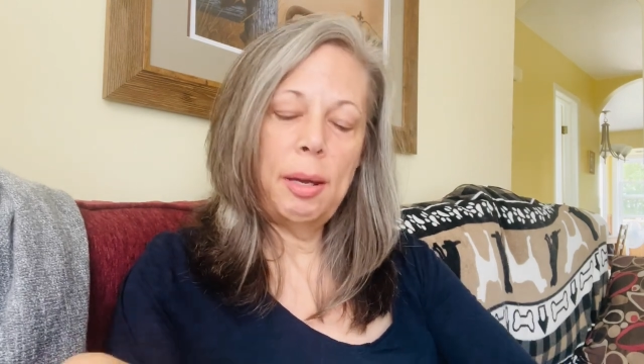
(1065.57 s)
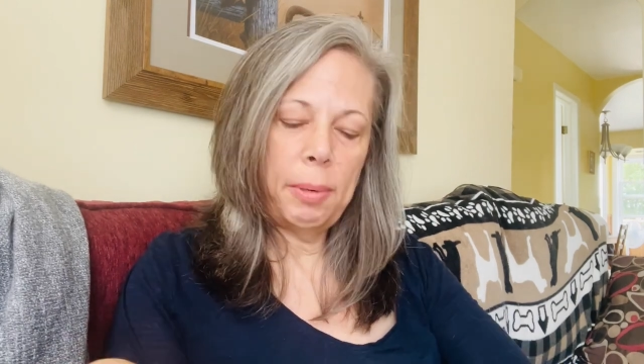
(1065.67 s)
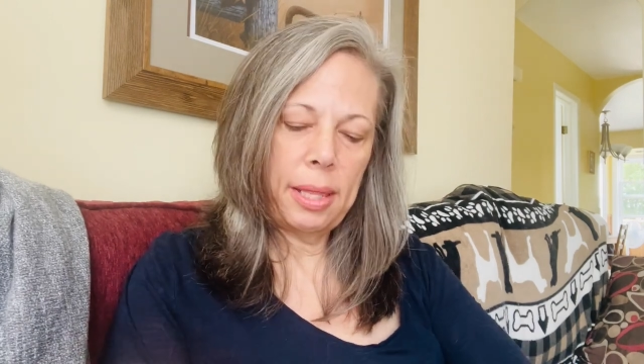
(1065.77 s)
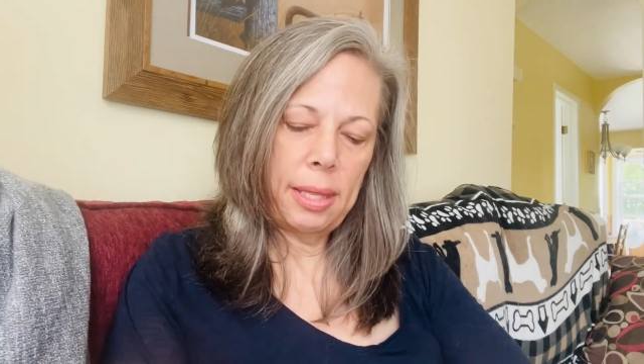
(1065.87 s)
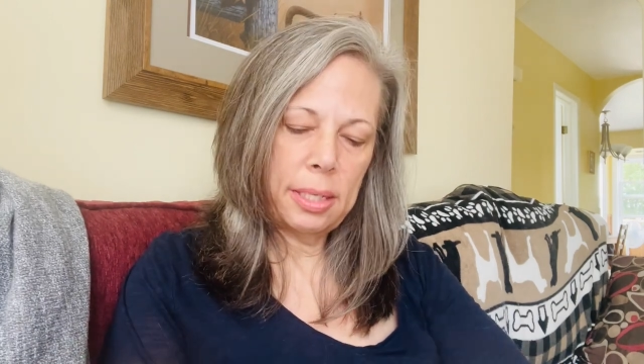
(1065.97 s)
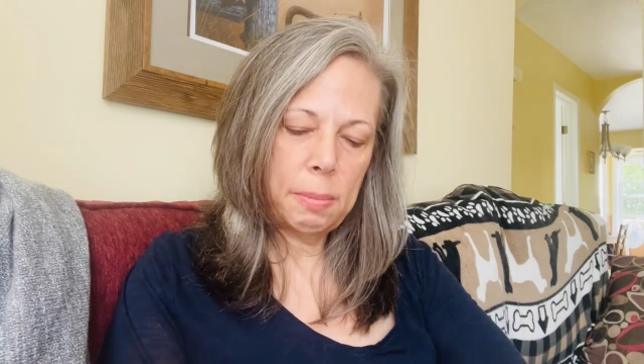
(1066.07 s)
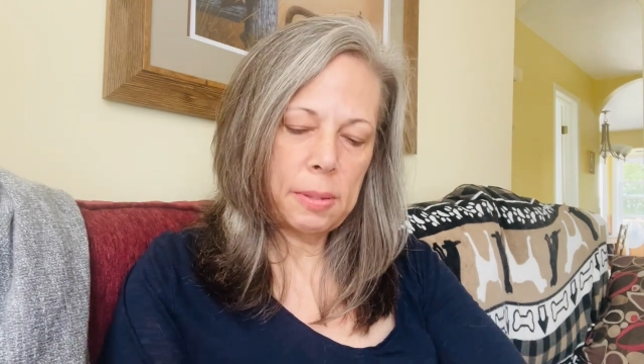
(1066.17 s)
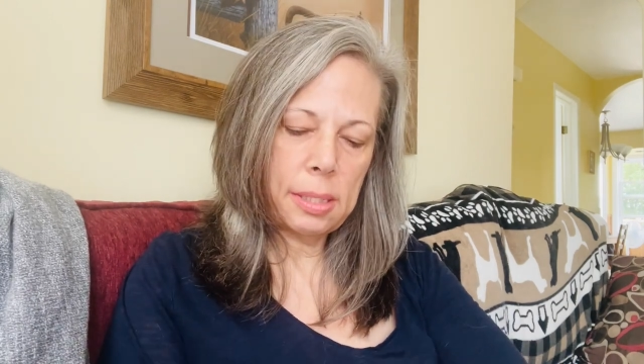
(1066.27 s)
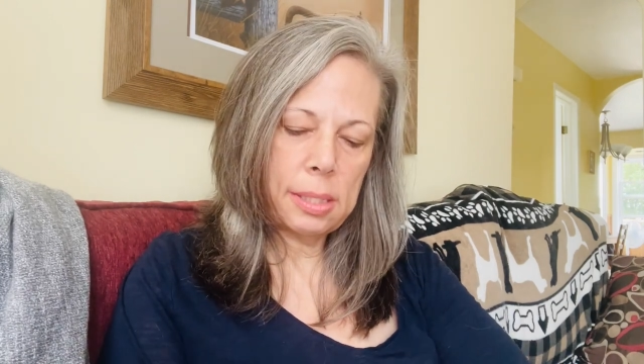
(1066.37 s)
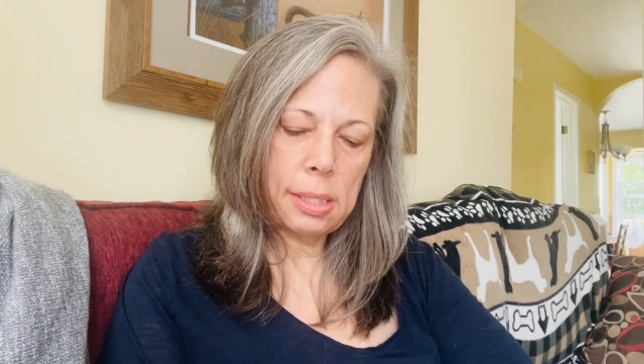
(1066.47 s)
but I think it's supposed
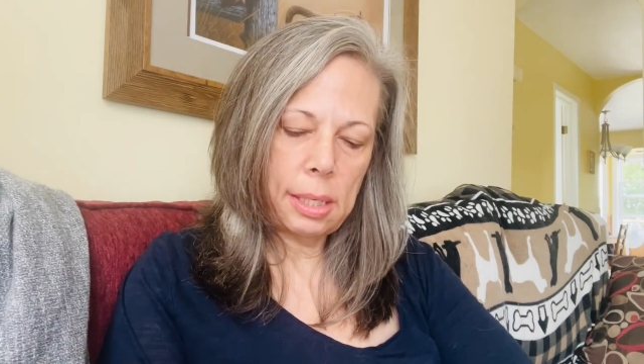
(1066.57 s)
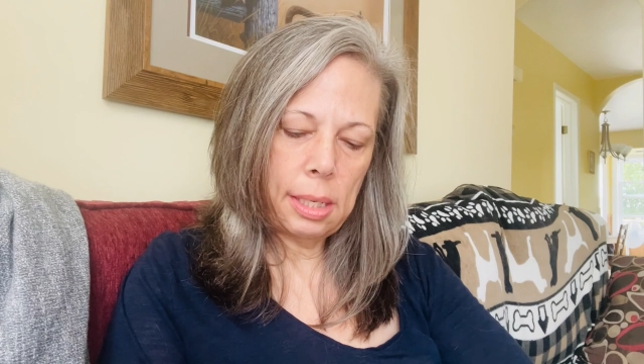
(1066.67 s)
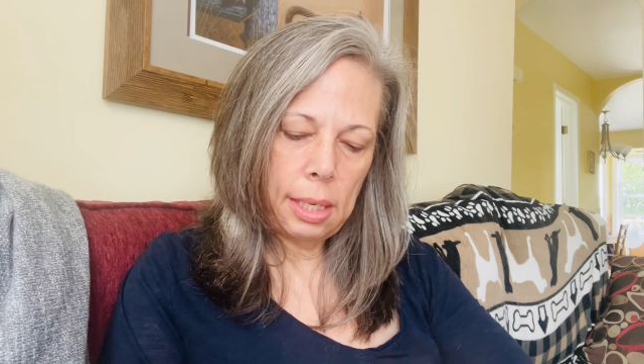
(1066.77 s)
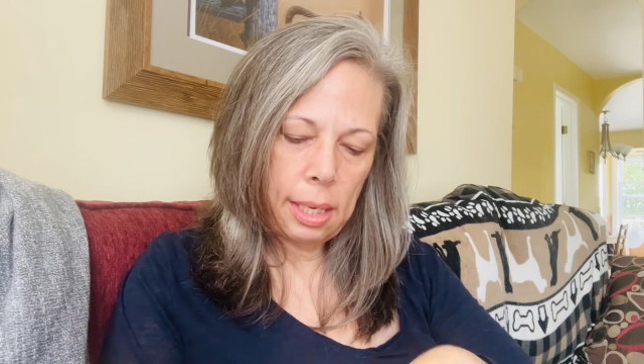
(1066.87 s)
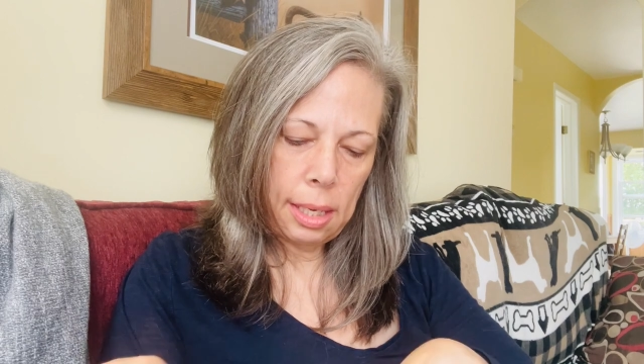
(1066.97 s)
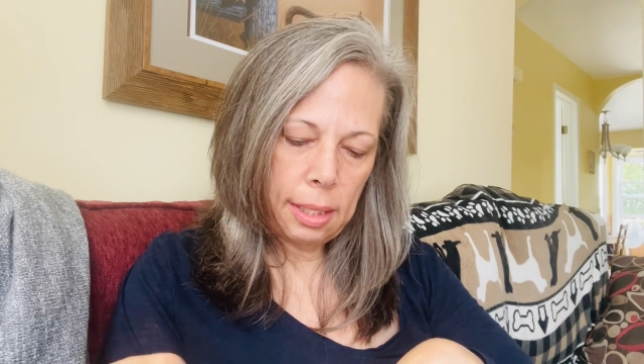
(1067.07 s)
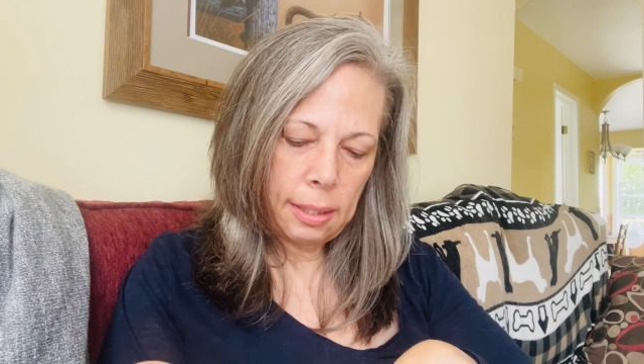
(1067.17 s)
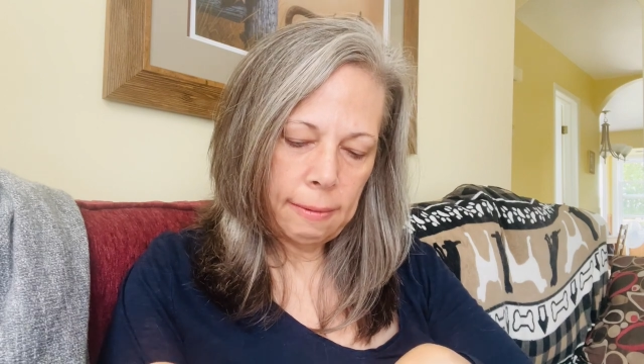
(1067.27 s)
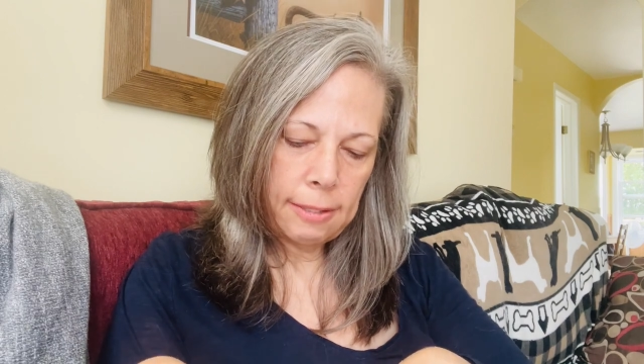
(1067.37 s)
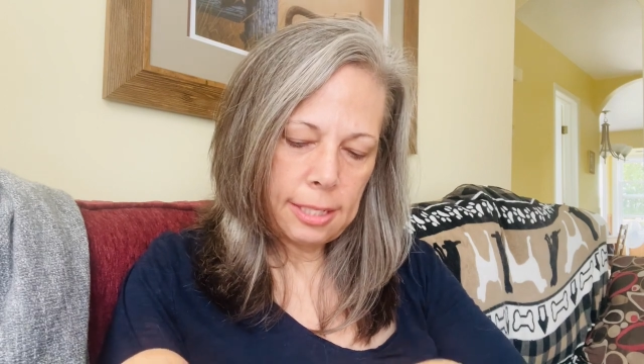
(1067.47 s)
to get sunny
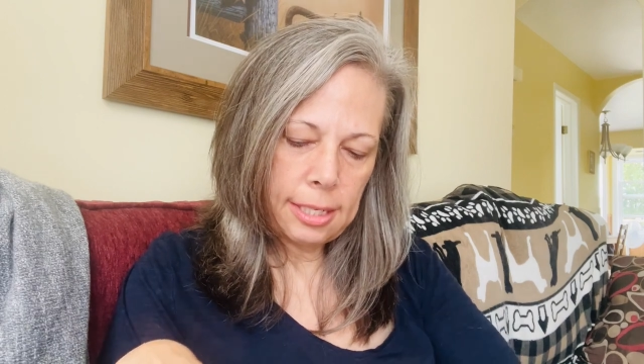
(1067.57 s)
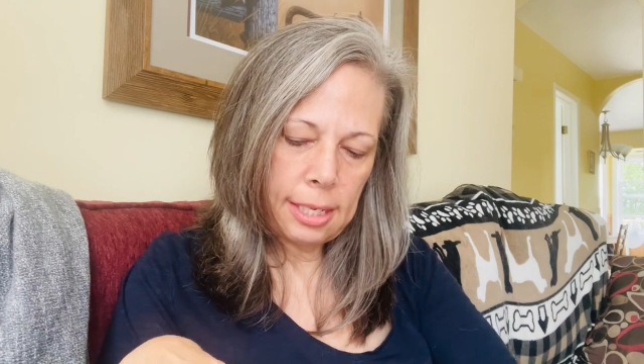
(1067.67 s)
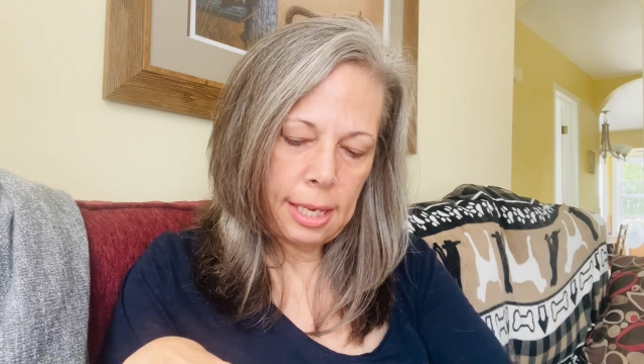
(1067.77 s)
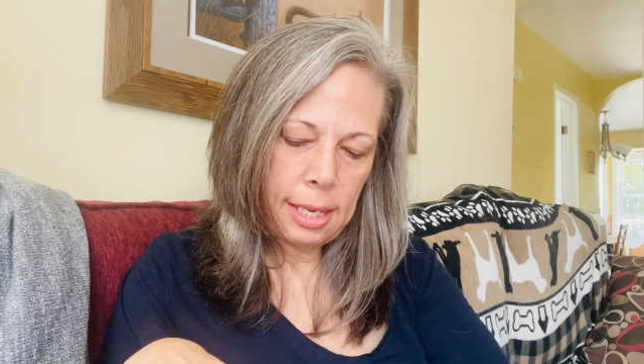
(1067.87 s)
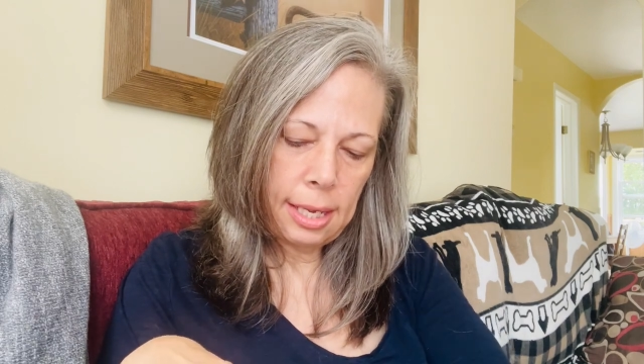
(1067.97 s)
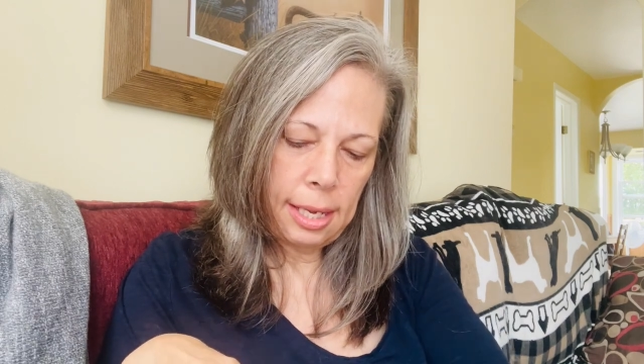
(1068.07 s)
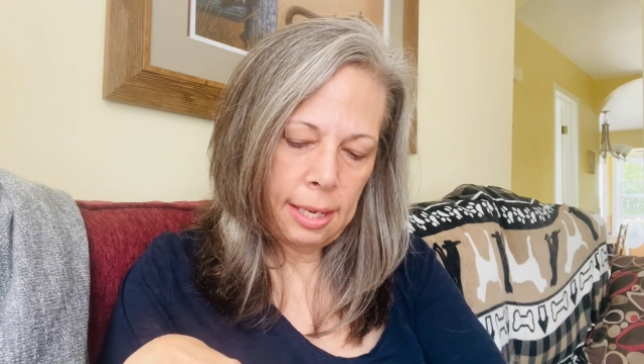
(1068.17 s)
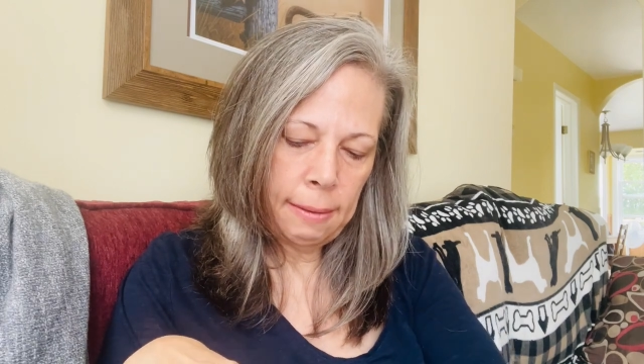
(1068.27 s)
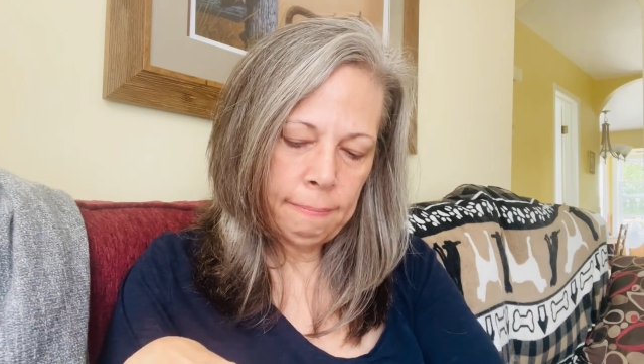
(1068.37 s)
again today.